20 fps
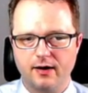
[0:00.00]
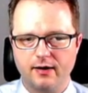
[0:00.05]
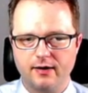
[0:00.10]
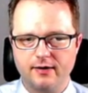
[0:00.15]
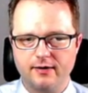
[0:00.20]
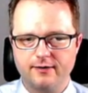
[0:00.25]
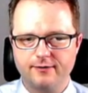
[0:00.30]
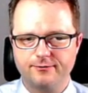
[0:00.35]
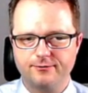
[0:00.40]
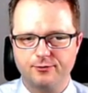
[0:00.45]

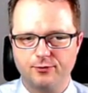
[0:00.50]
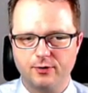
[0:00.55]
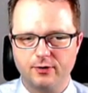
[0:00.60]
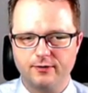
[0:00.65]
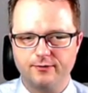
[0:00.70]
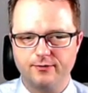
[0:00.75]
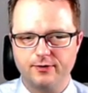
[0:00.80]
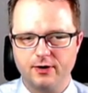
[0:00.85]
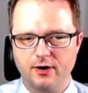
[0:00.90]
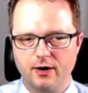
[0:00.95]
If one
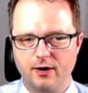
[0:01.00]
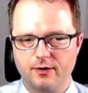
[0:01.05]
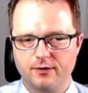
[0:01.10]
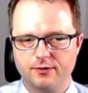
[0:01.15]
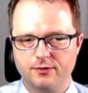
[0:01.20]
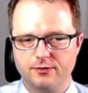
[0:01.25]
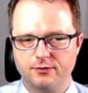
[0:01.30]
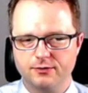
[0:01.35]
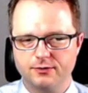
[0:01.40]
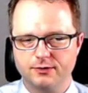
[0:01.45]
of the
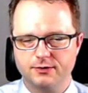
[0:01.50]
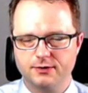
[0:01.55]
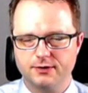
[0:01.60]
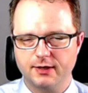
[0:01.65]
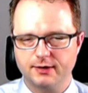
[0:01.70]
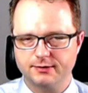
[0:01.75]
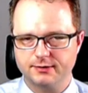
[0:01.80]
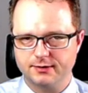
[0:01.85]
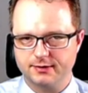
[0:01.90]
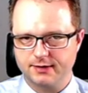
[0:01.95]
articles
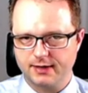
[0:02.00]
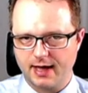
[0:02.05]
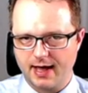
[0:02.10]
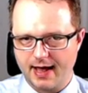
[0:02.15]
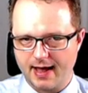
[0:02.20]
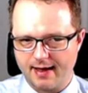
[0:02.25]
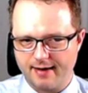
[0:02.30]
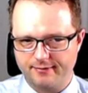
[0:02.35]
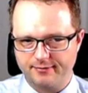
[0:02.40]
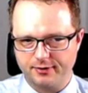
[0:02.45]
doesn't
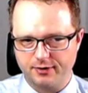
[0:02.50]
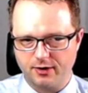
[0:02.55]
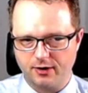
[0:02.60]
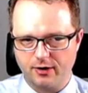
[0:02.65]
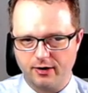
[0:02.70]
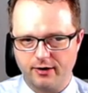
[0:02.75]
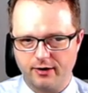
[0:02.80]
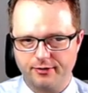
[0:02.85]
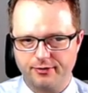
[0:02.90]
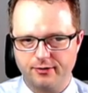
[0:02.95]
have an
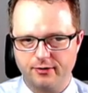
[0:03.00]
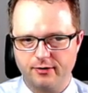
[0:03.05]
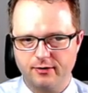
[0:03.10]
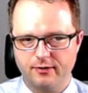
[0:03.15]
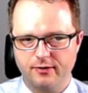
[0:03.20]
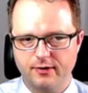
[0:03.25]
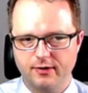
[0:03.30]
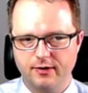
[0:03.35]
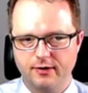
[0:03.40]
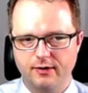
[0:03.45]
author,
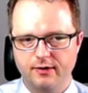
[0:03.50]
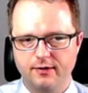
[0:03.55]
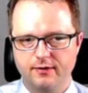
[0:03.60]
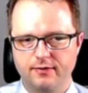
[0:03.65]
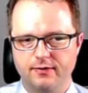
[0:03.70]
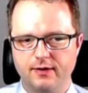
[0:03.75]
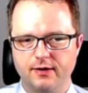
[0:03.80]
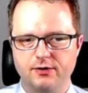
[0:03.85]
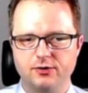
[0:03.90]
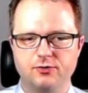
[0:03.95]

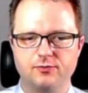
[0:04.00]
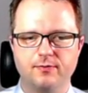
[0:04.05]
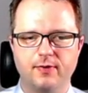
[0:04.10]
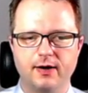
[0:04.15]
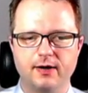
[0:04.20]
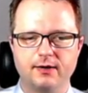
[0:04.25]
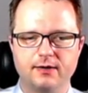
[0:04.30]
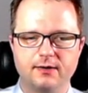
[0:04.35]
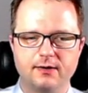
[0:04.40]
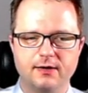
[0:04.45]
then you
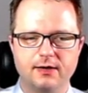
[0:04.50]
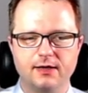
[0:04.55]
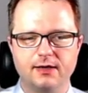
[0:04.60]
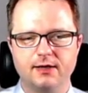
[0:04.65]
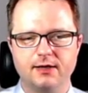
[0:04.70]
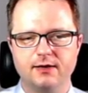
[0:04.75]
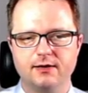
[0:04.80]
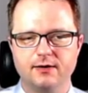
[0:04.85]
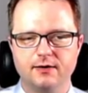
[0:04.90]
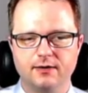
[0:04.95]
might
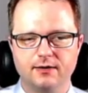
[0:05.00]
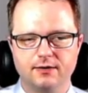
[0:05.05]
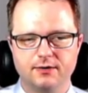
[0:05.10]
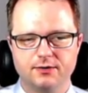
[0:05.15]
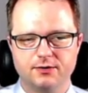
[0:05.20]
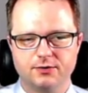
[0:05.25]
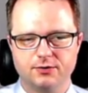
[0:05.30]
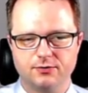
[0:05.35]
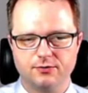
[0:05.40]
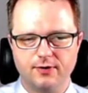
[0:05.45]
need
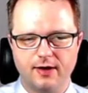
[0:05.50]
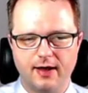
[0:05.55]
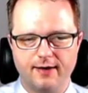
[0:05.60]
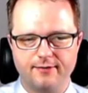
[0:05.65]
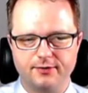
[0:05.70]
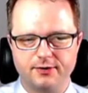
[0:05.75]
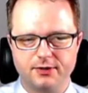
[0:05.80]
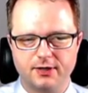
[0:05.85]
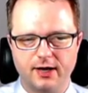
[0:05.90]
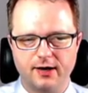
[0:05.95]
to have a
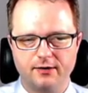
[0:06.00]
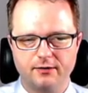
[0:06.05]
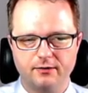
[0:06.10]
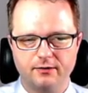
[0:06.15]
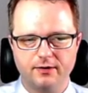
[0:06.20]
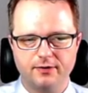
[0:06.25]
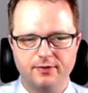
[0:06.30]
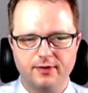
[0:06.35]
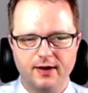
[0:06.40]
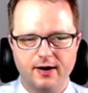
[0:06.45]
title
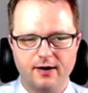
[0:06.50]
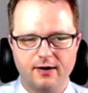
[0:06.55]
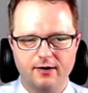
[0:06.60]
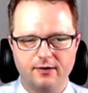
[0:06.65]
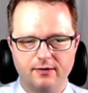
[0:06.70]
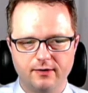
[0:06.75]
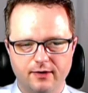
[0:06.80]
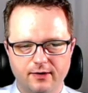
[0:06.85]
in there.